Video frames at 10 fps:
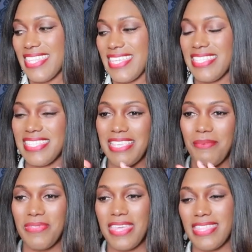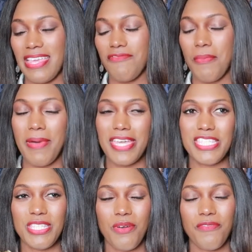This is something that
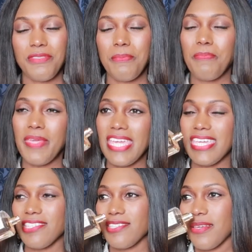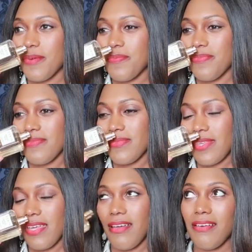reminds you of the beach.
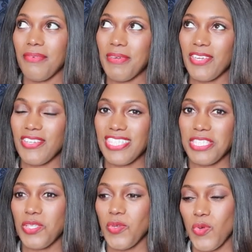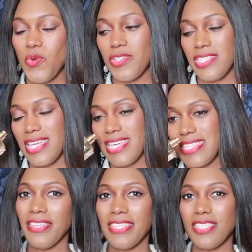Oh my gosh, it's
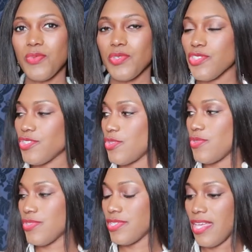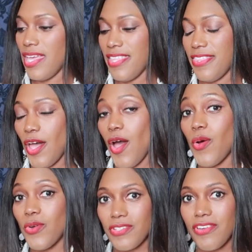gorgeous. I think this would suit the
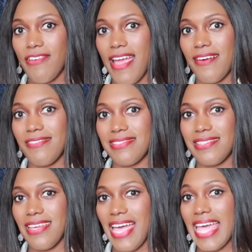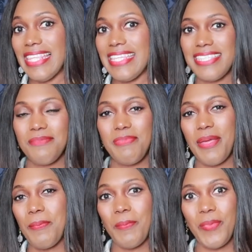older crowd a little
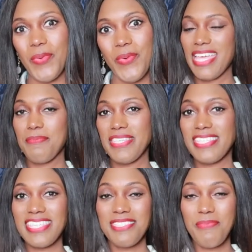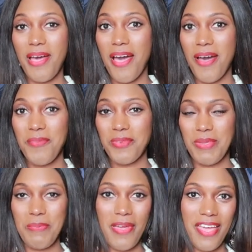bit more. Hibiscus Palm would
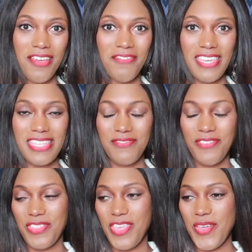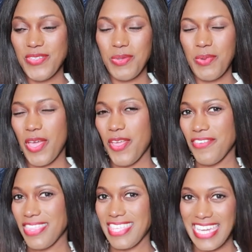be perfect for those who are
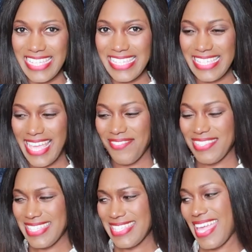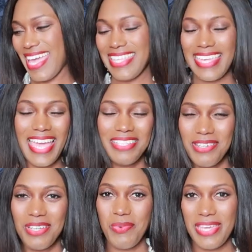over 30, I would say. I think
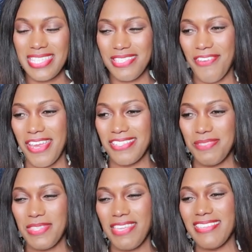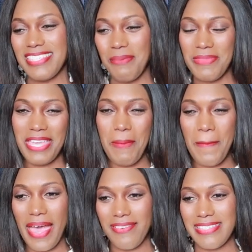anyone can wear this fragrance, but there is something
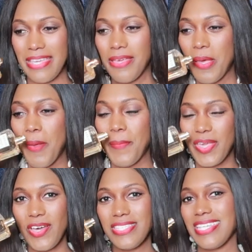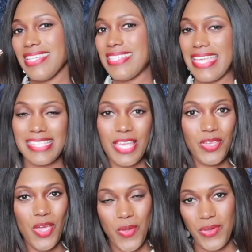about it. Because it contains that
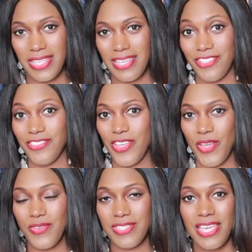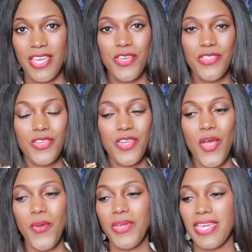coconut note, the
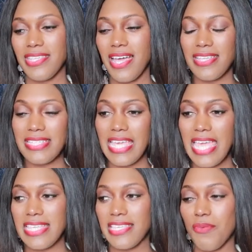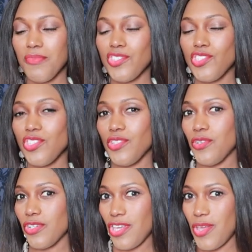coconut is a
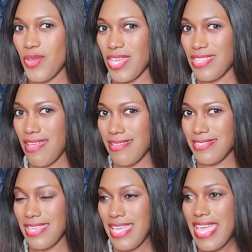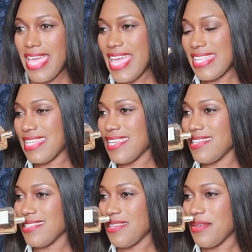mature coconut. It
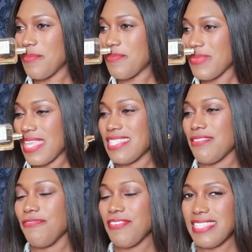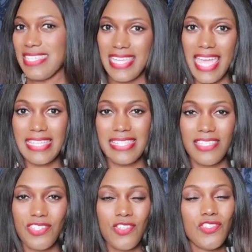is sophisticated.
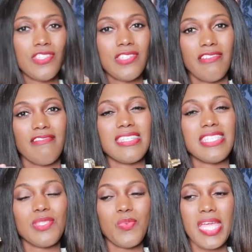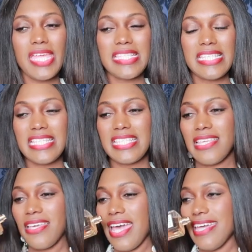It's not sugary sweet. It's
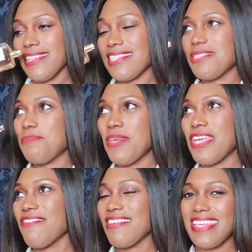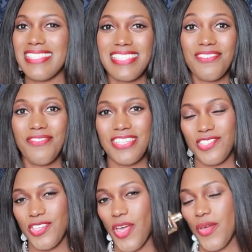an experienced,
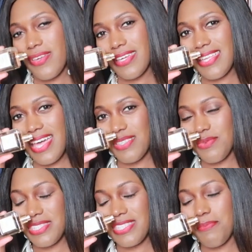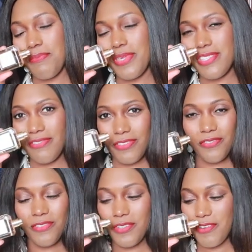rich coconut with some
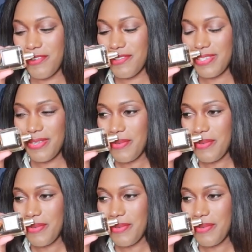beautiful florals.